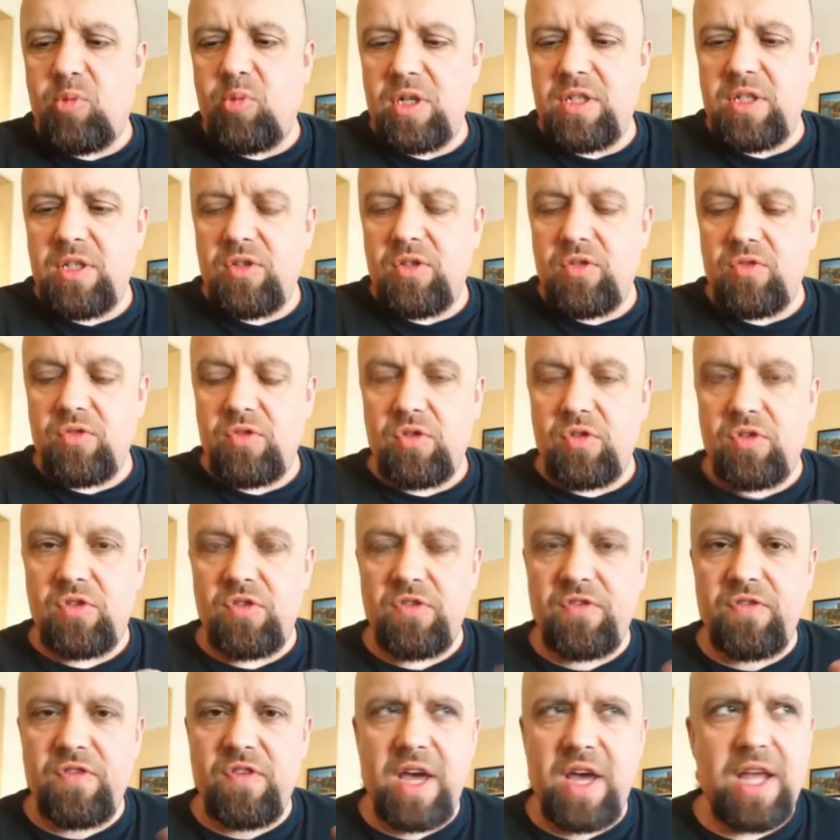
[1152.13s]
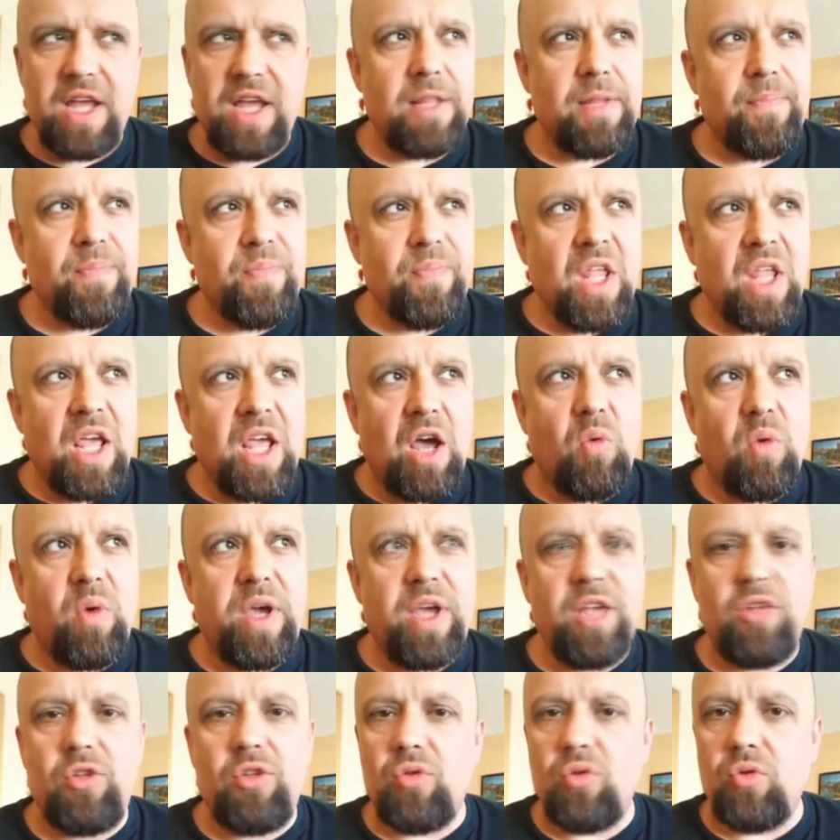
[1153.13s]
important to find
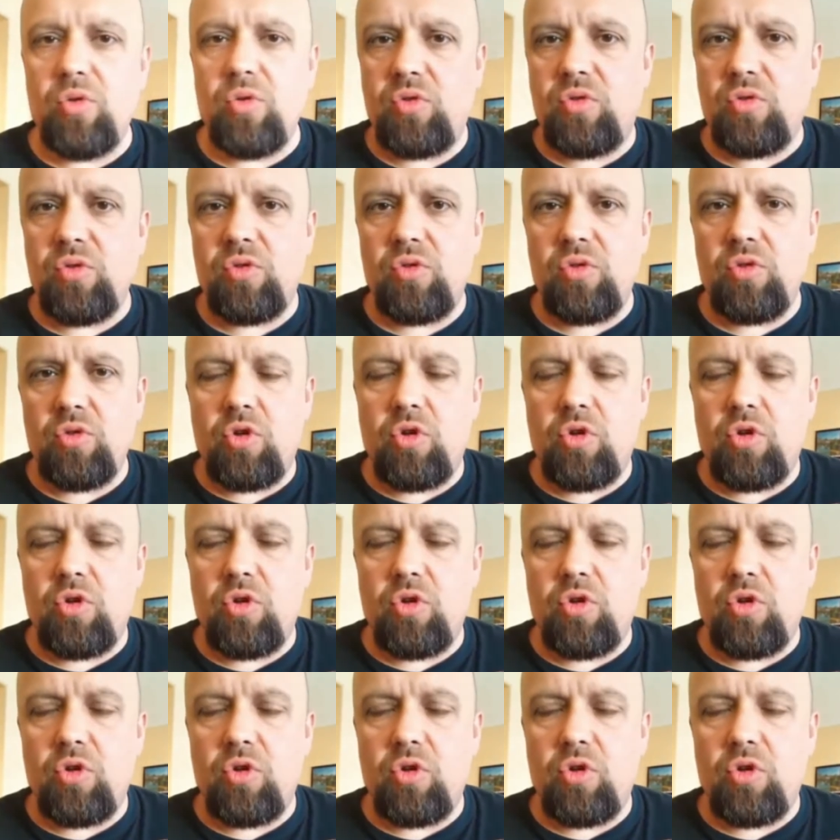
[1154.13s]
a way to